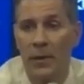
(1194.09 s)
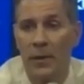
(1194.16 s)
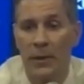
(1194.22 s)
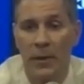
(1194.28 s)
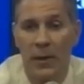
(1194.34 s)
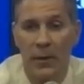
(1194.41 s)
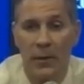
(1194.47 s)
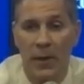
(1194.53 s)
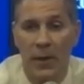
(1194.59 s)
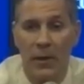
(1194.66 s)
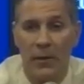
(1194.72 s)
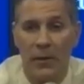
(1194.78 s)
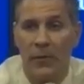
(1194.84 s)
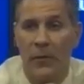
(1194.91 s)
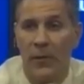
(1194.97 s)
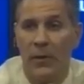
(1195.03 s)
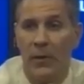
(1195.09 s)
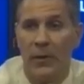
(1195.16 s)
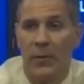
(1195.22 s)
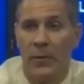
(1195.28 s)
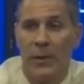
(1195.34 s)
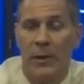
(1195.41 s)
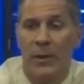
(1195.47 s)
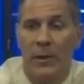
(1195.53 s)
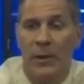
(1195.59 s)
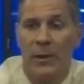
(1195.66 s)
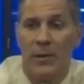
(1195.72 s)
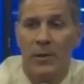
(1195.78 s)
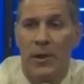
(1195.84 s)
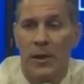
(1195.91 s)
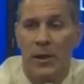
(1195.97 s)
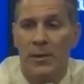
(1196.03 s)
I didn't feel like we needed to
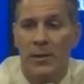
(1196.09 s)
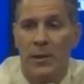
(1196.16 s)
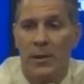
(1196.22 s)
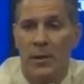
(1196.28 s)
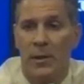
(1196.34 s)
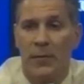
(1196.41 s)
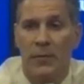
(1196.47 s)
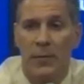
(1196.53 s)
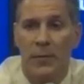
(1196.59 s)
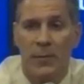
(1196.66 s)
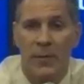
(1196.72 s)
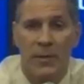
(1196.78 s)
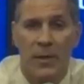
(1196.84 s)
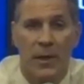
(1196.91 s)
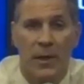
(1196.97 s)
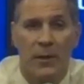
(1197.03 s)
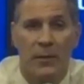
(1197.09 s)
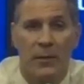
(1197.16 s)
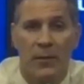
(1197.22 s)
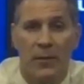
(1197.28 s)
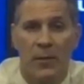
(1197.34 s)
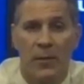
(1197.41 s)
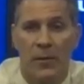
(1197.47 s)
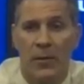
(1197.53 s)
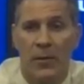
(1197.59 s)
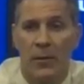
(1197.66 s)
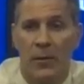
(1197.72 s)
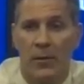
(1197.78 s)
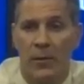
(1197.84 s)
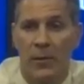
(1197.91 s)
change anything from the second to the third.